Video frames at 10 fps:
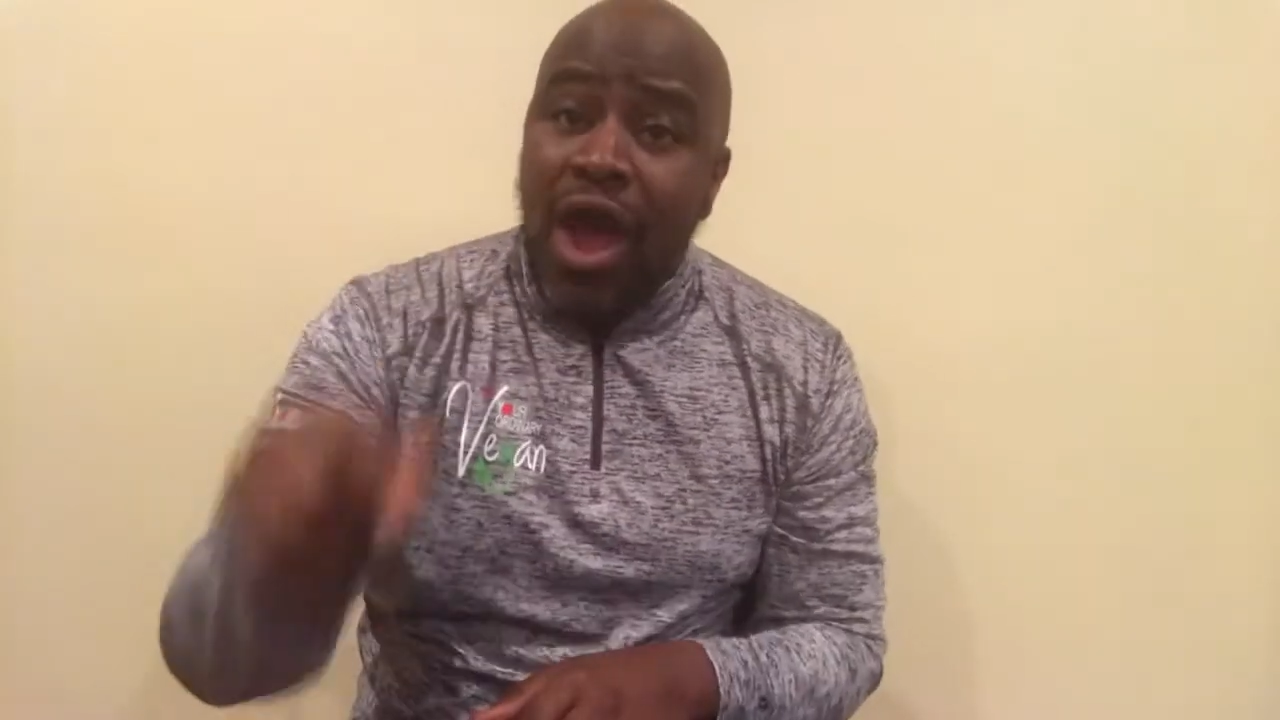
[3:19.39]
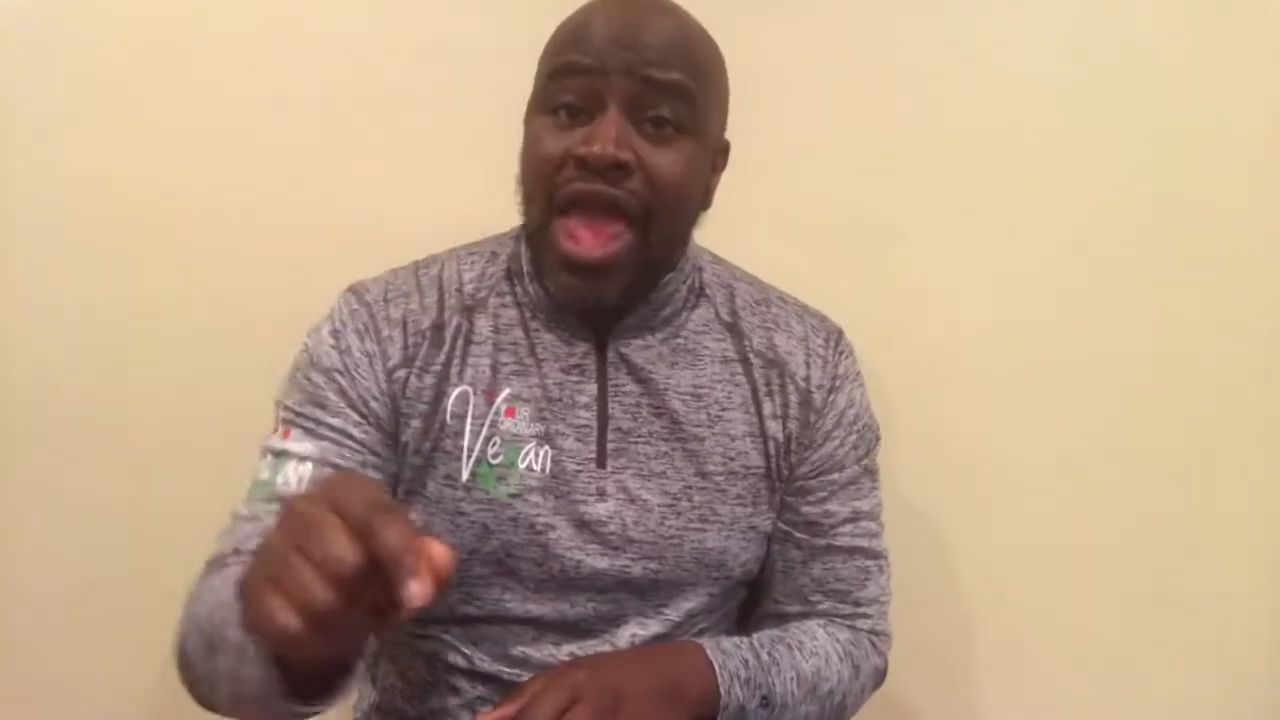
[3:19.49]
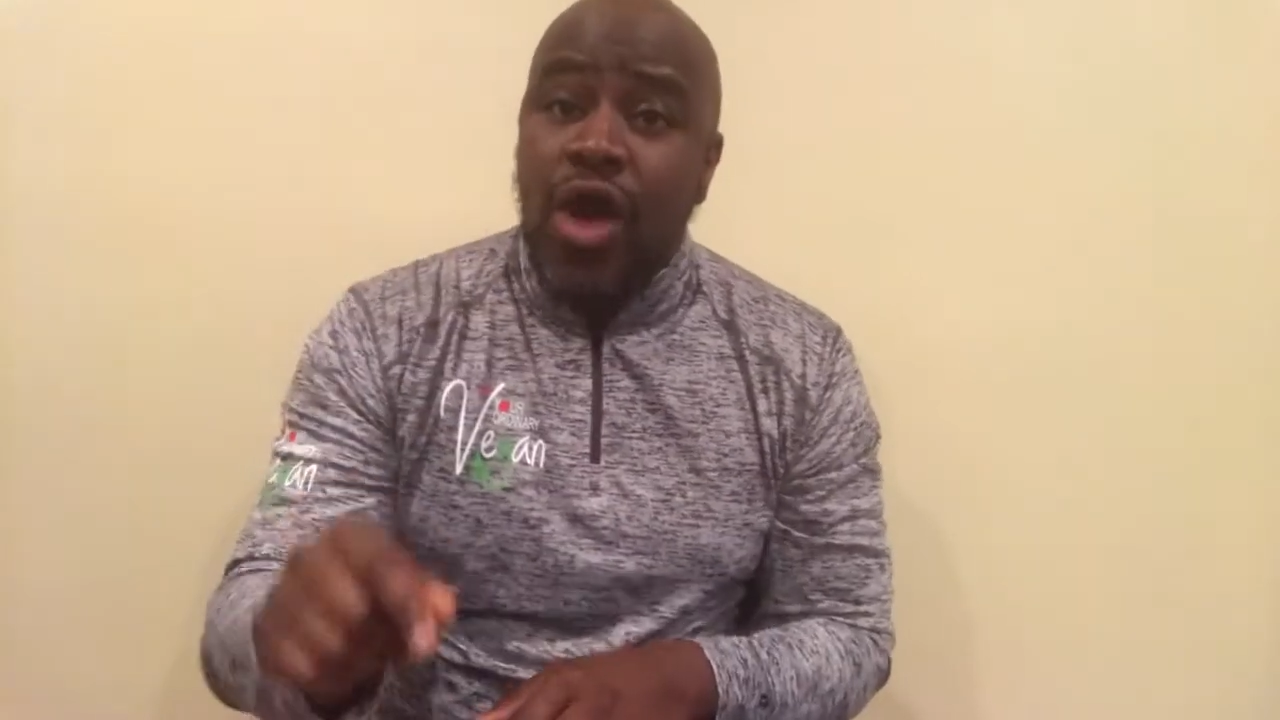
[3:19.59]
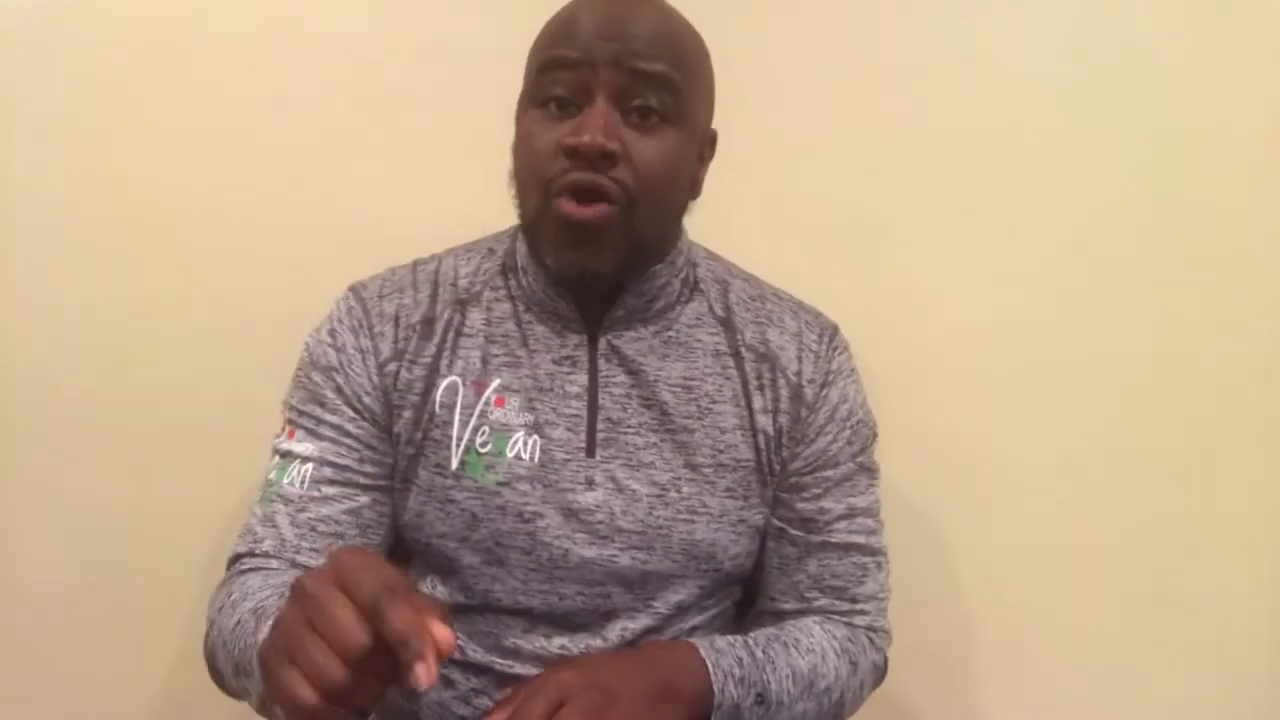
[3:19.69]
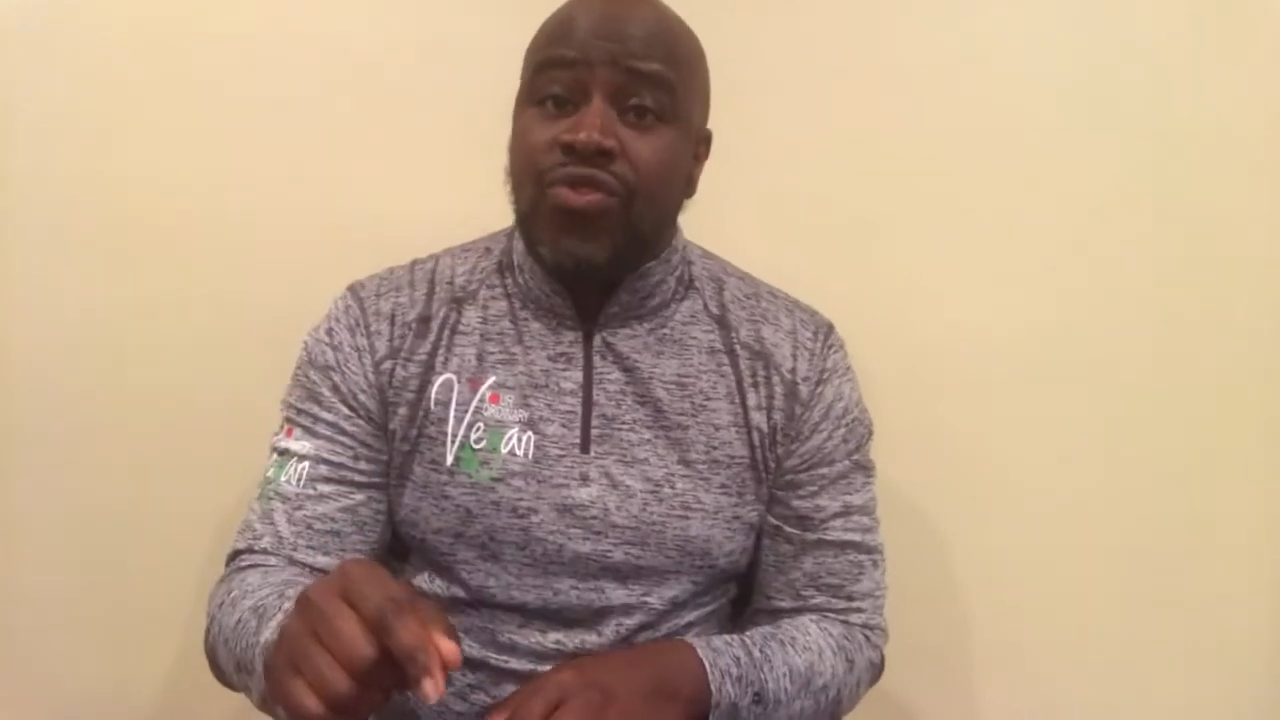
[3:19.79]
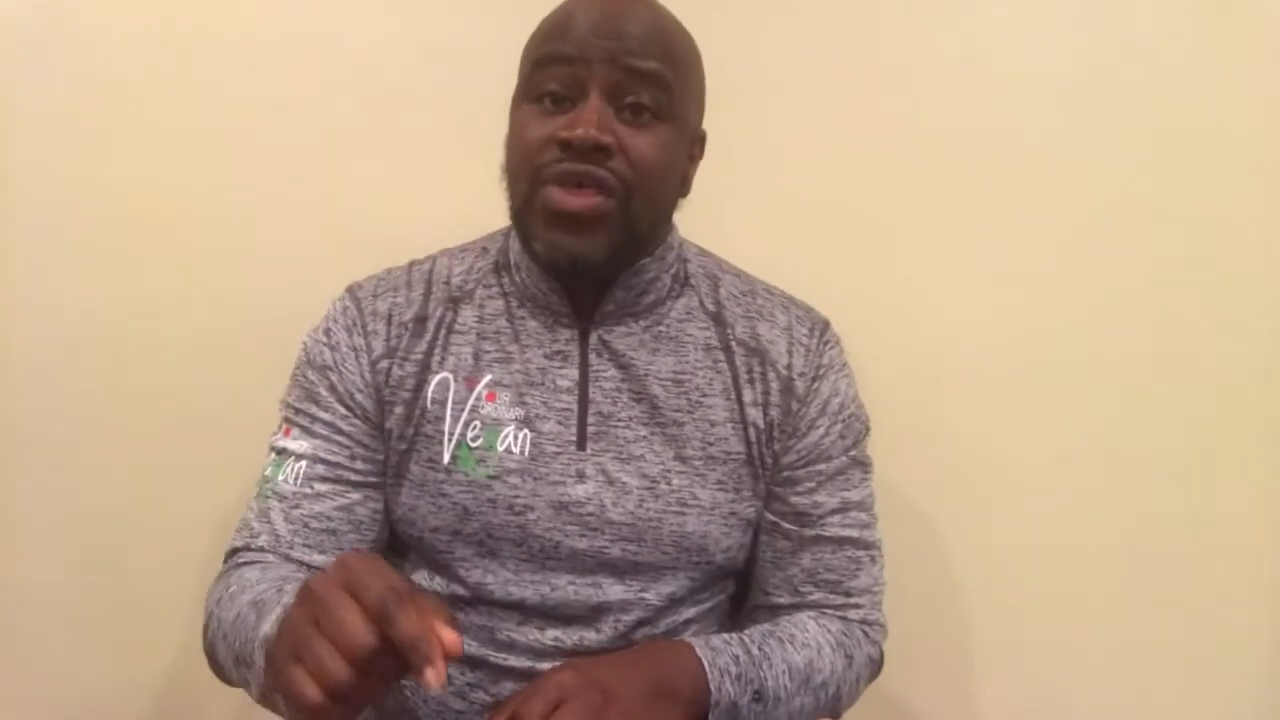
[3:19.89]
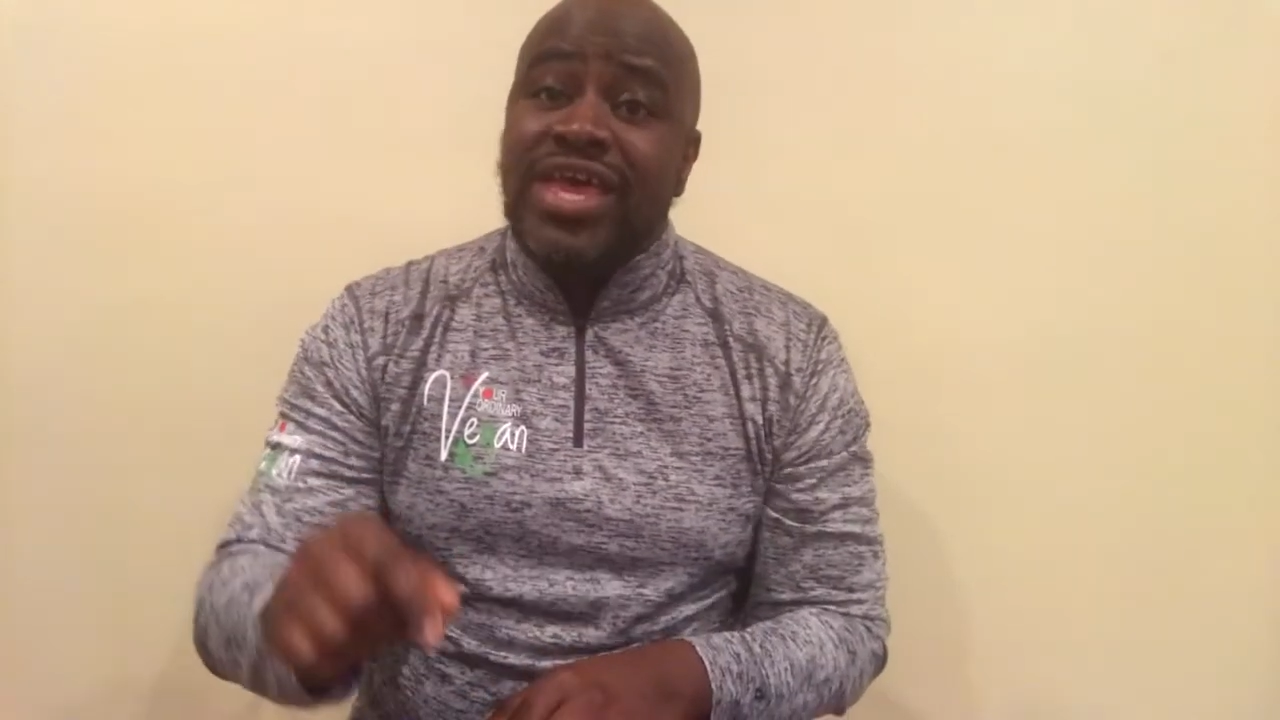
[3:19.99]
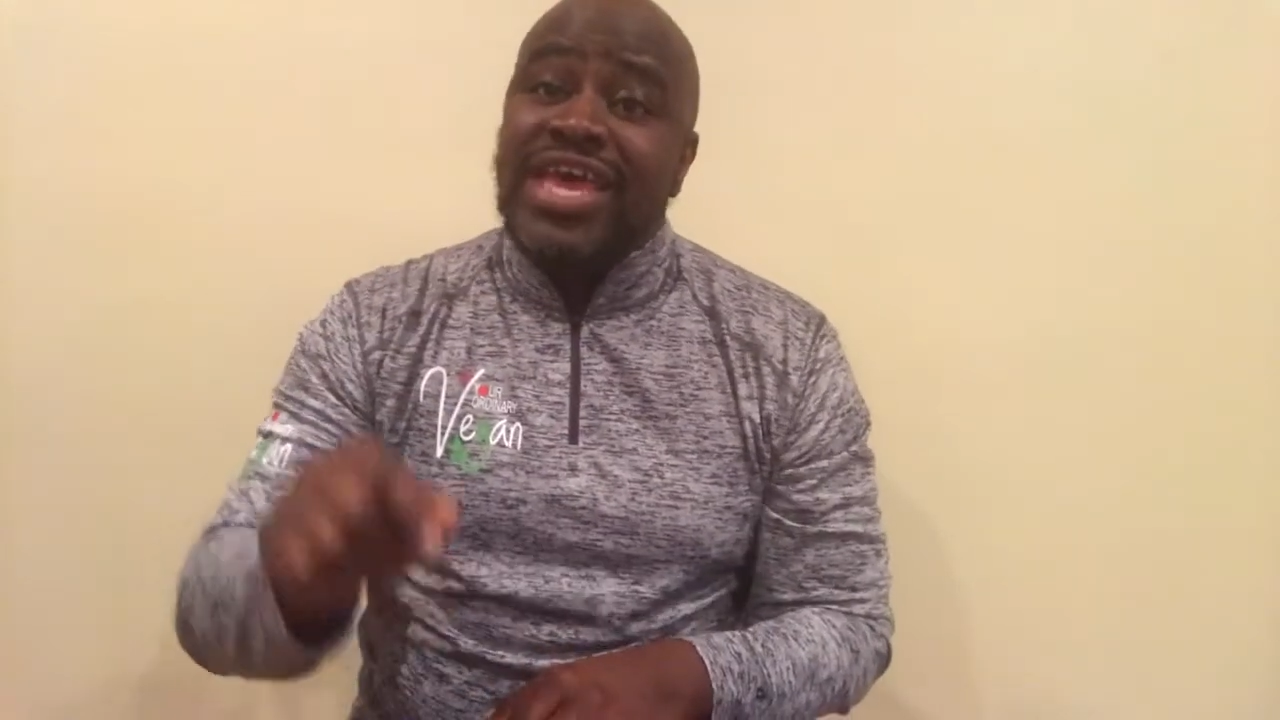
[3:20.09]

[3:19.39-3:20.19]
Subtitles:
health